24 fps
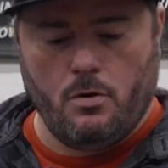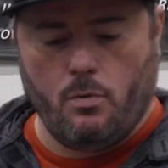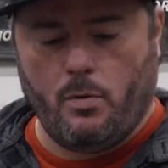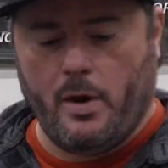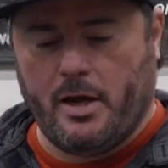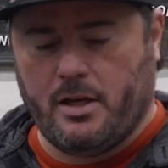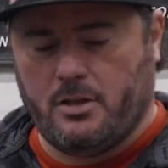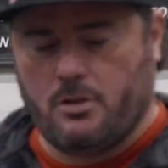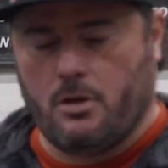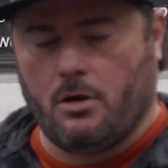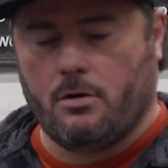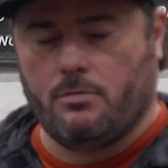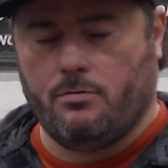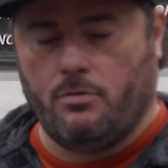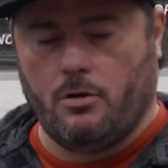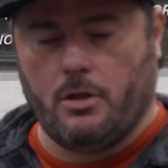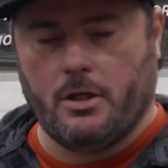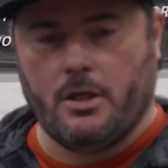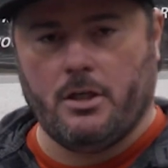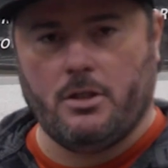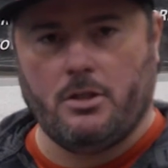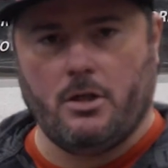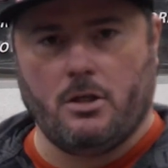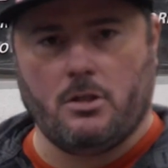the weights are
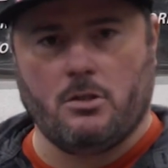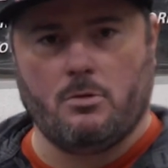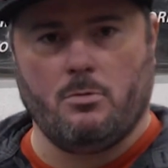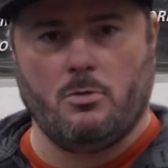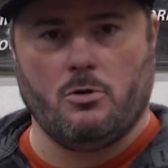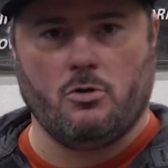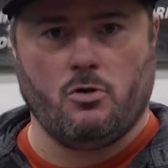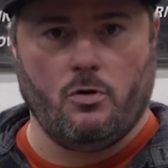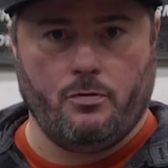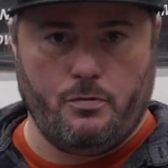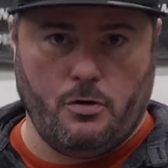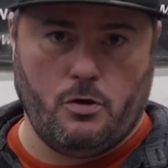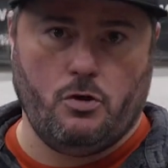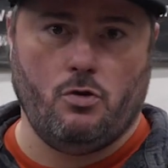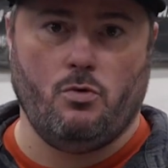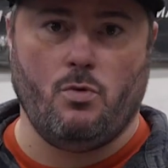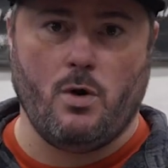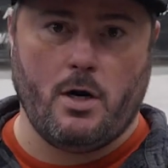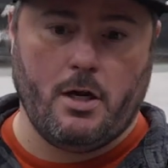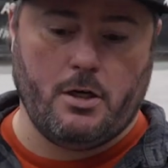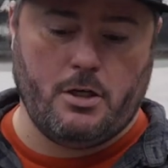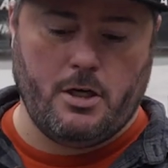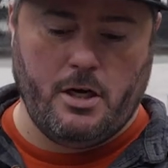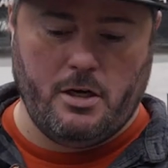fully adjustable, so if you do
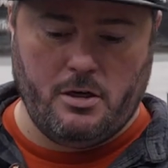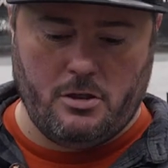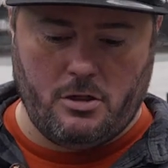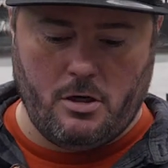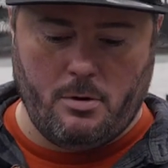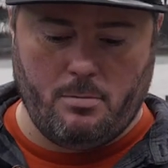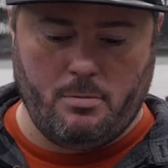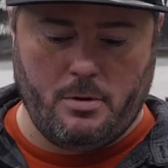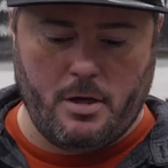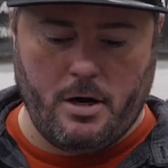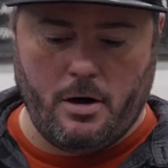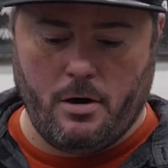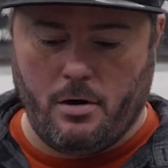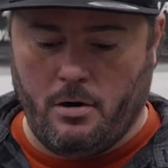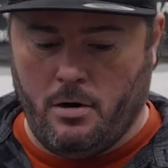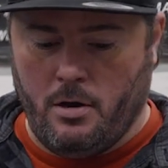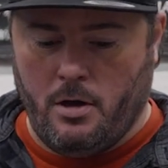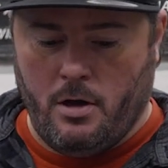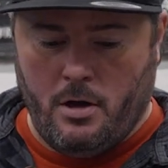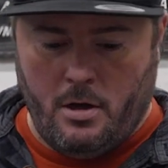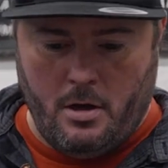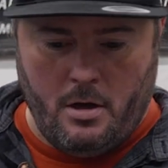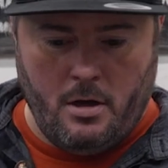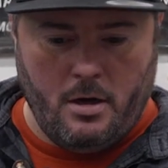want to change something there,
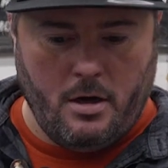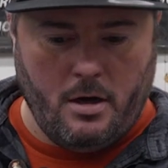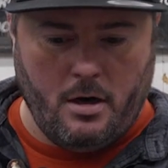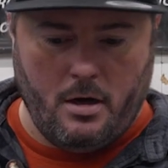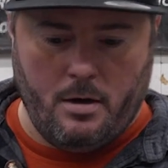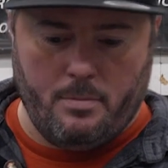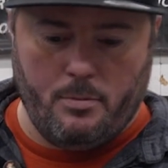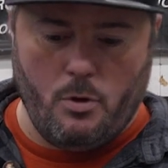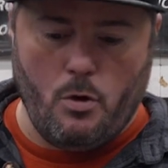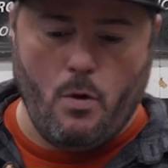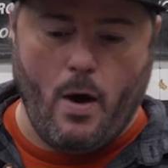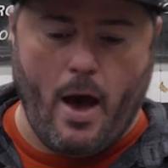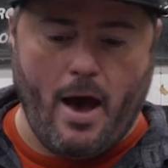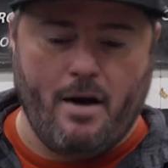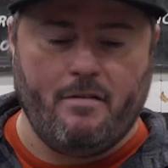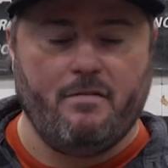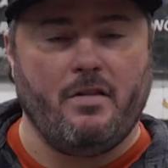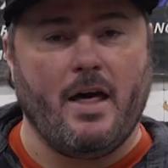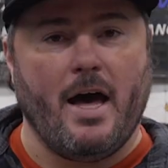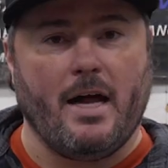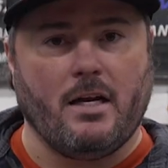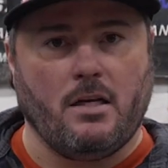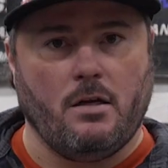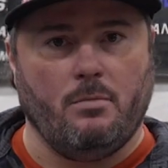you have
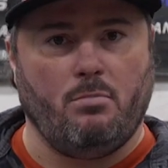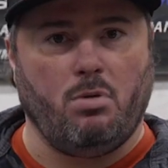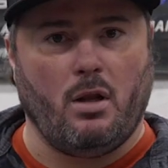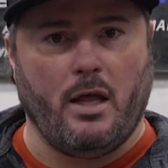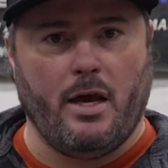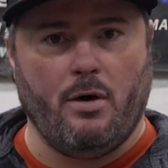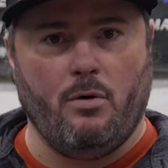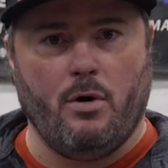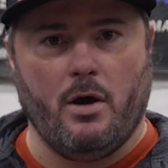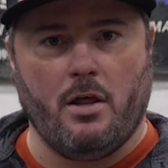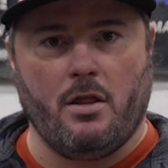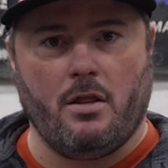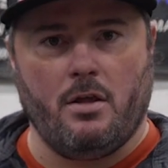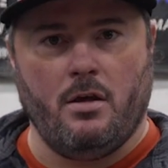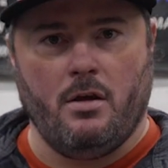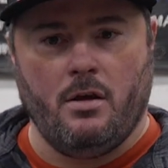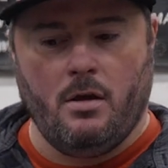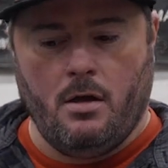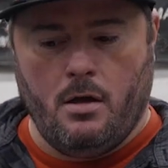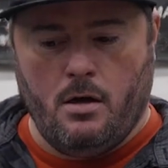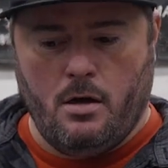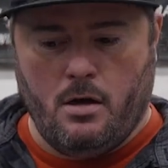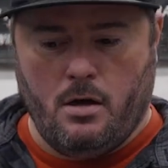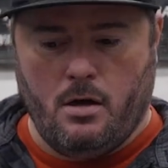that to play with.
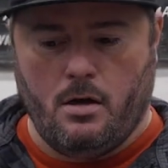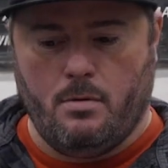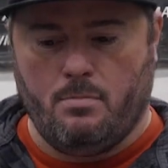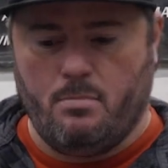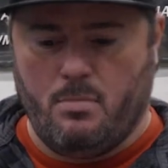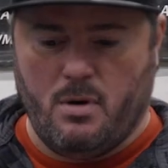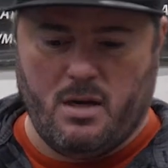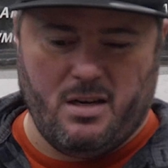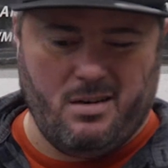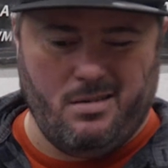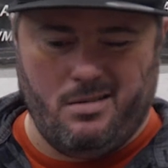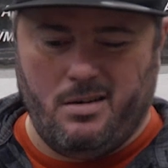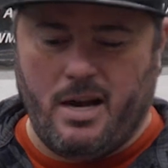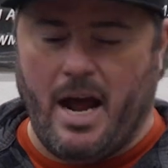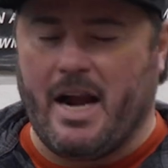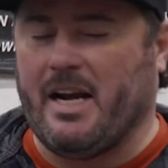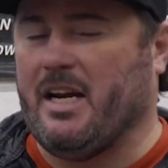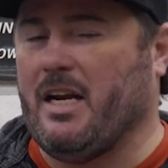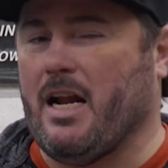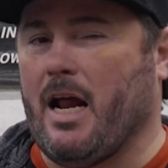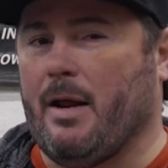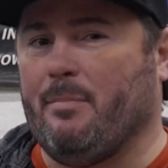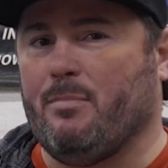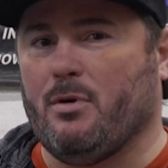But
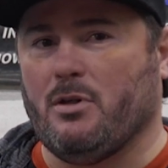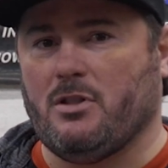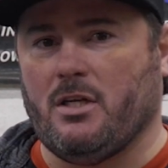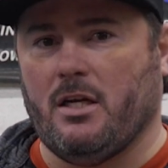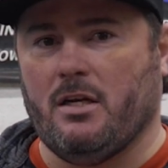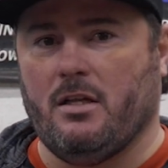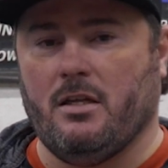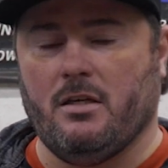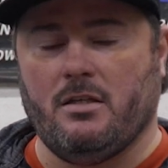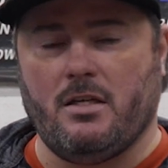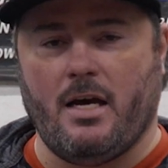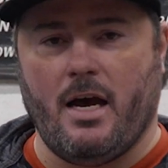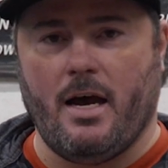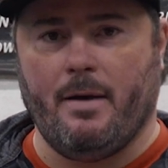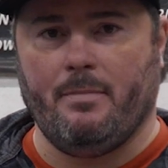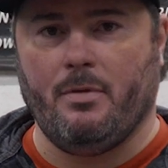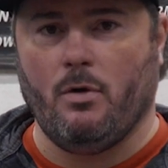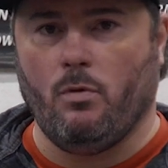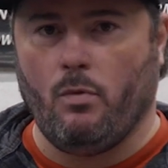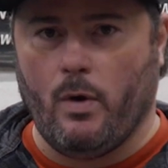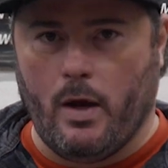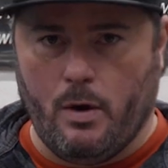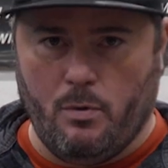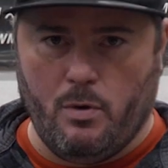99% of the time,
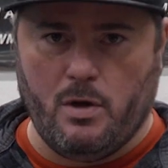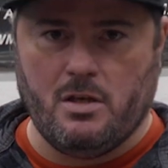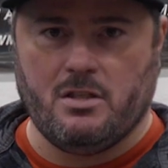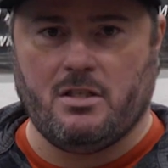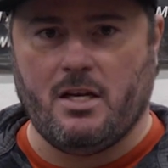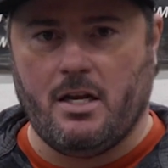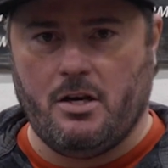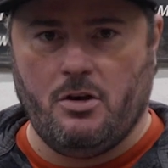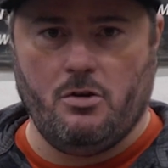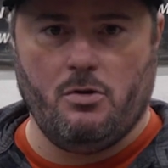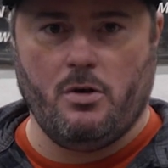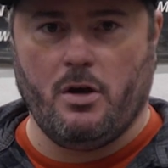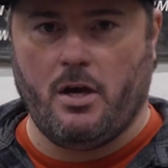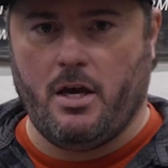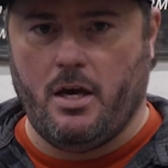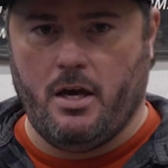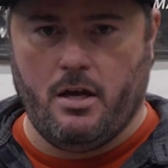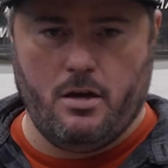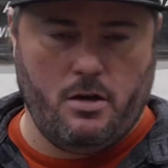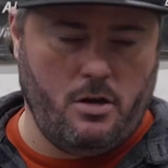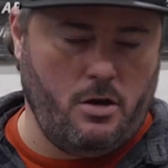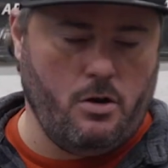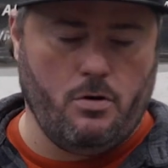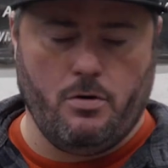the way we send you the
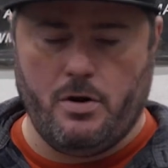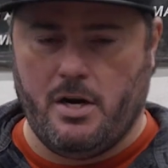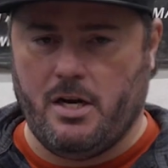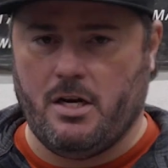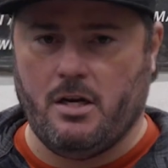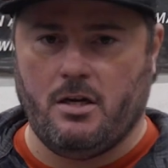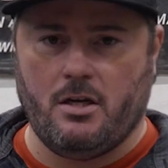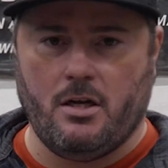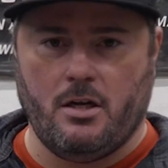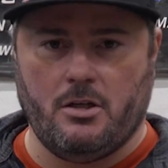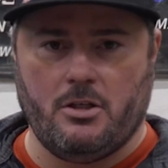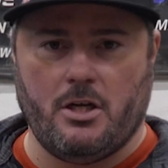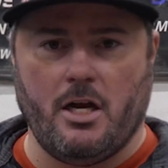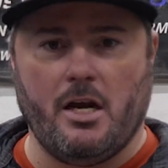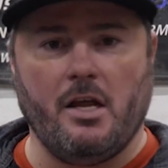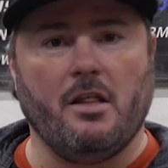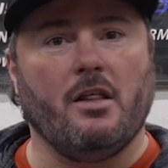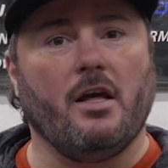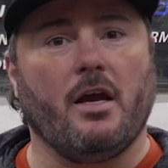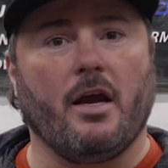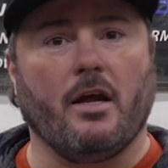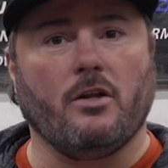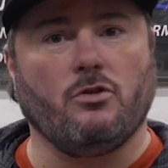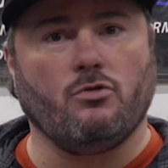kit, you don't need to touch
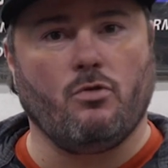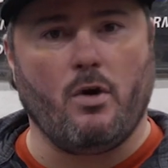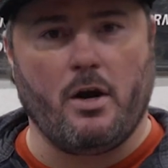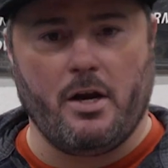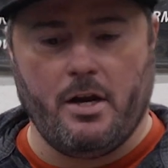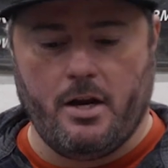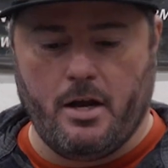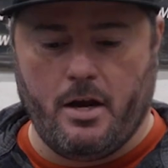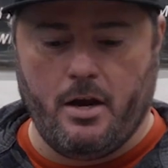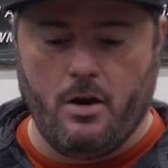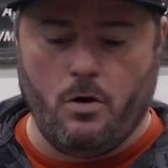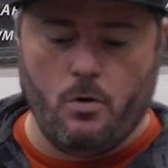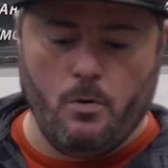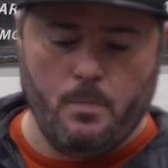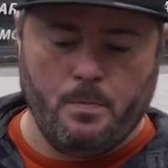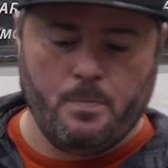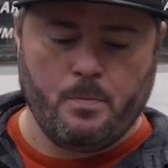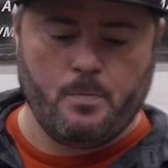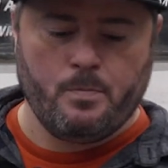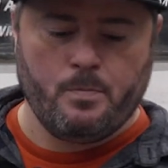anything. It's ready to go.